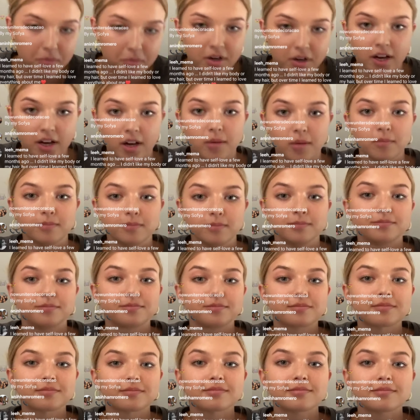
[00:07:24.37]
but
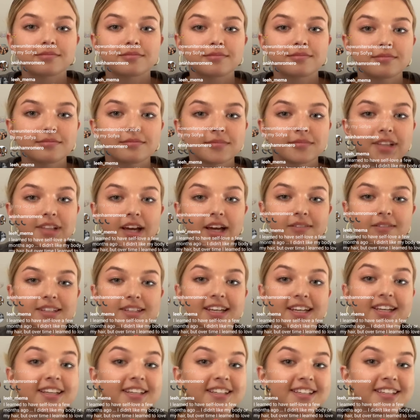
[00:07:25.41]
I've
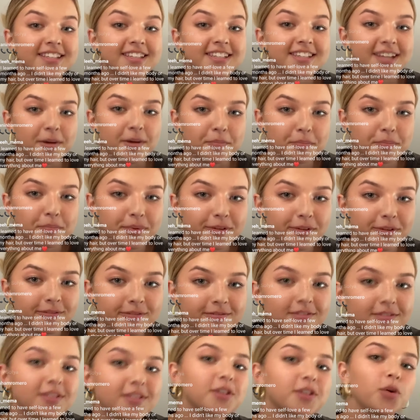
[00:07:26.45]
taken a step
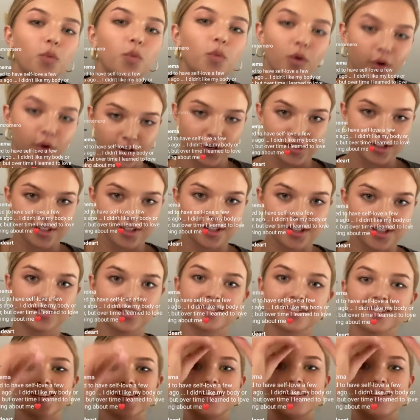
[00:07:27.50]
towards it.